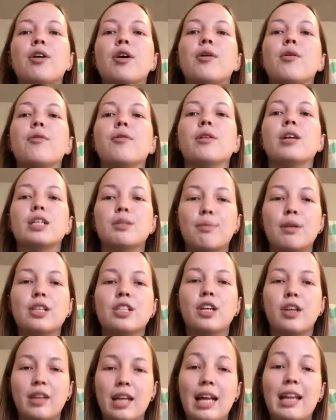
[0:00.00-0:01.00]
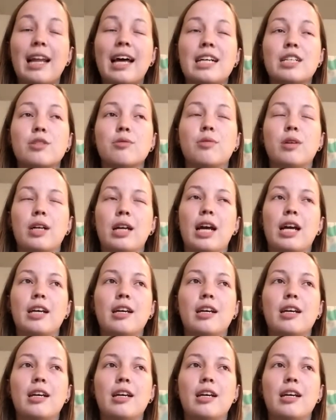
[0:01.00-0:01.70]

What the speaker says: phone, especially on that last one.